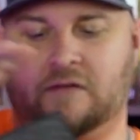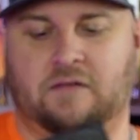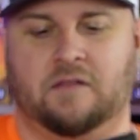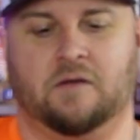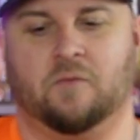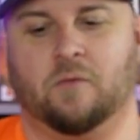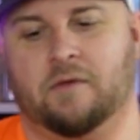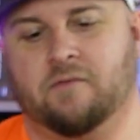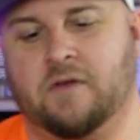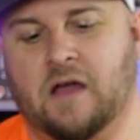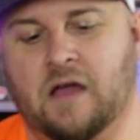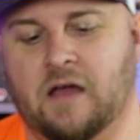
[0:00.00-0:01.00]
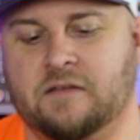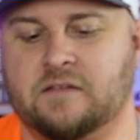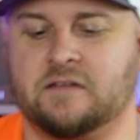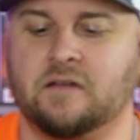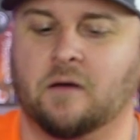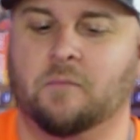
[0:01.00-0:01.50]
Then we've got
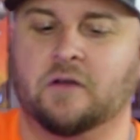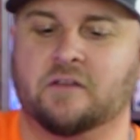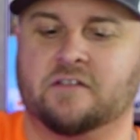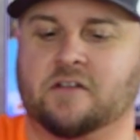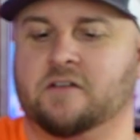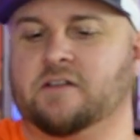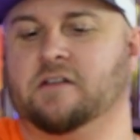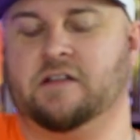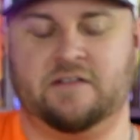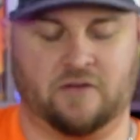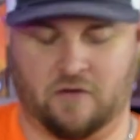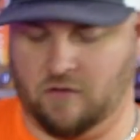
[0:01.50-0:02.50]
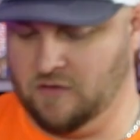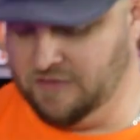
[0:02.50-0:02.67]
Among the Stars. These are all